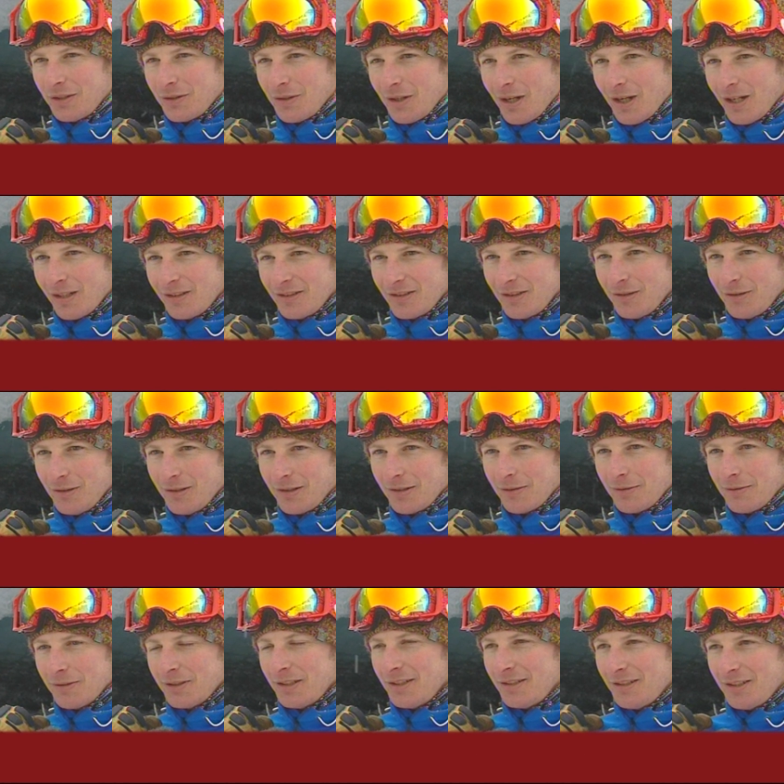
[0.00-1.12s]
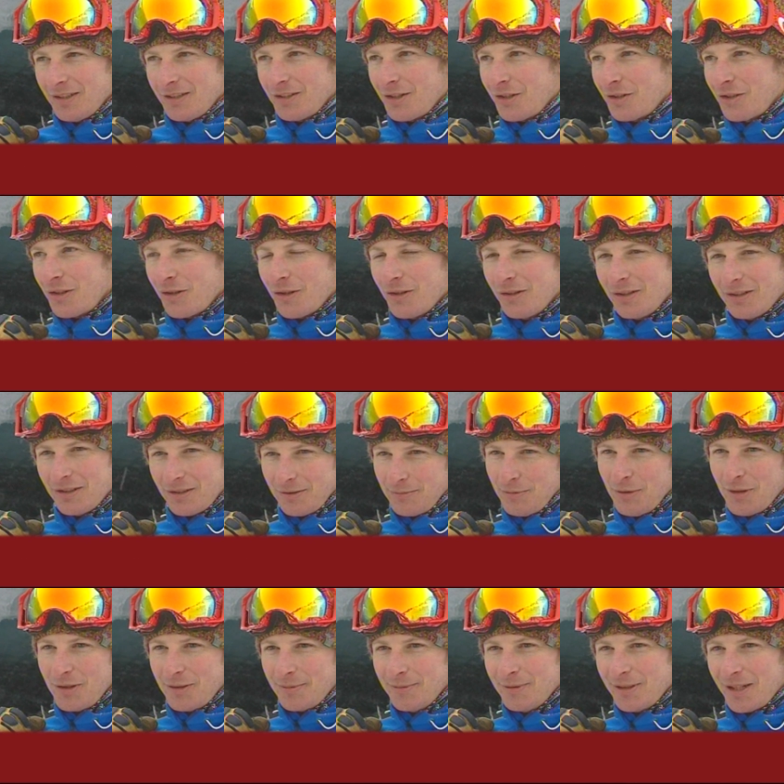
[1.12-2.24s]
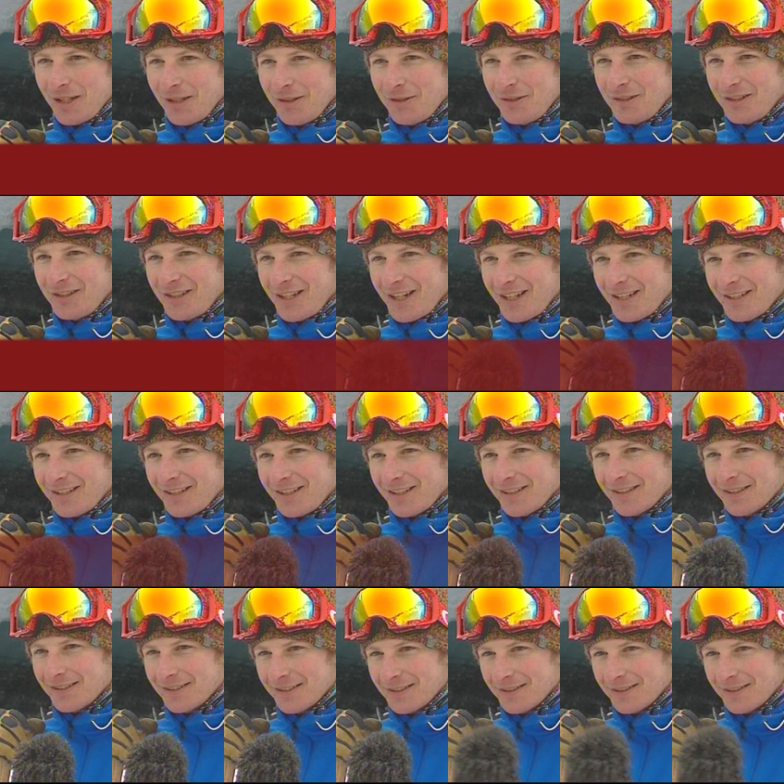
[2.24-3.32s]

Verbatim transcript: are so beautiful that people must have the chance to see them.